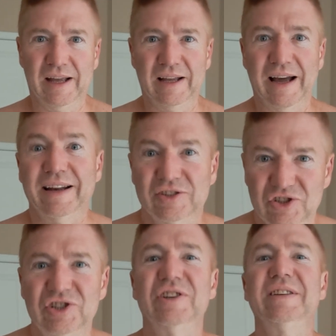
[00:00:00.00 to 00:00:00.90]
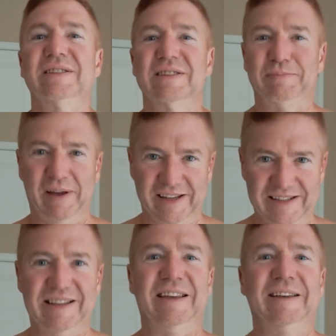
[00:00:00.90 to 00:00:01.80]
cottage cheese is
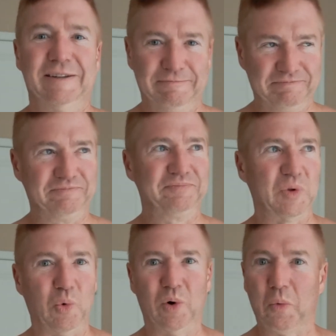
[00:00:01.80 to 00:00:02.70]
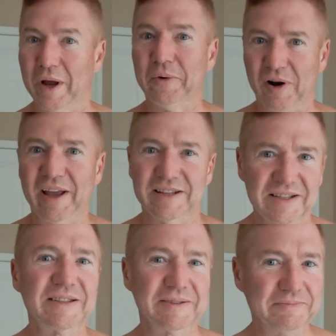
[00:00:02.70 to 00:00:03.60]
spicy or white
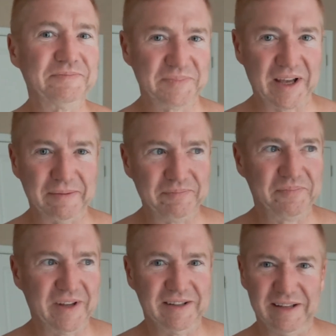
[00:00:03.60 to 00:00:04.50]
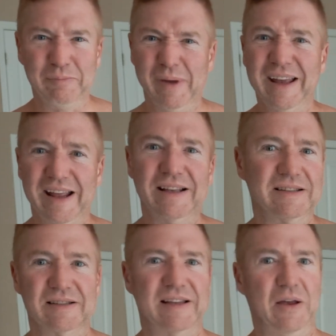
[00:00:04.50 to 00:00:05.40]
rice. Yeah, then mayonnaise
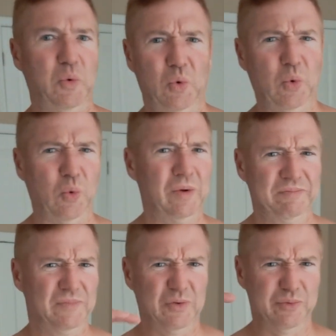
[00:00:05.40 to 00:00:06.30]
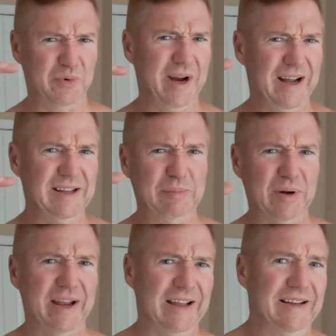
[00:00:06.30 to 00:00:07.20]
is like right on the
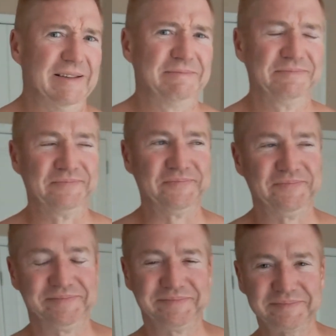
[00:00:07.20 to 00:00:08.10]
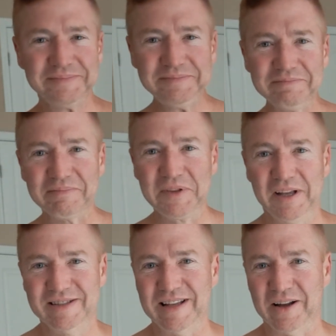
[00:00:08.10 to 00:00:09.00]
brink.
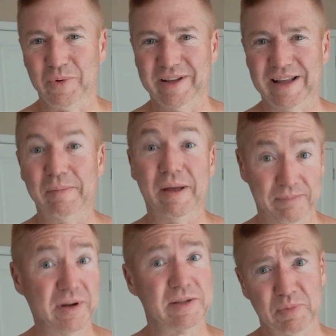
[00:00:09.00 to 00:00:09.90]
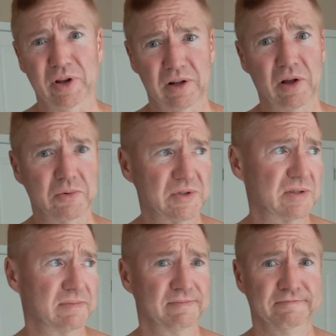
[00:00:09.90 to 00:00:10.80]
It's not quite that, uh, but it's pretty
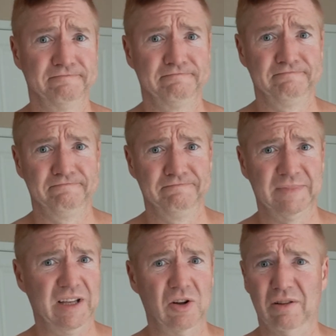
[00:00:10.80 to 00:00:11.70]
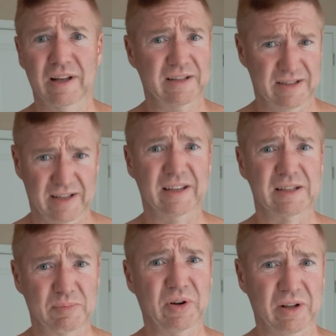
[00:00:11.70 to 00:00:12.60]
close. In all honesty,
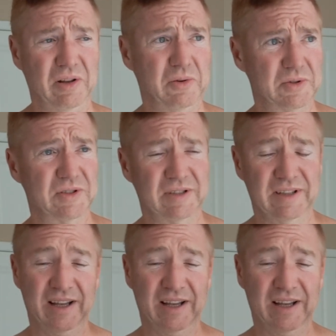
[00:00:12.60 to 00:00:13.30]
it's pretty close.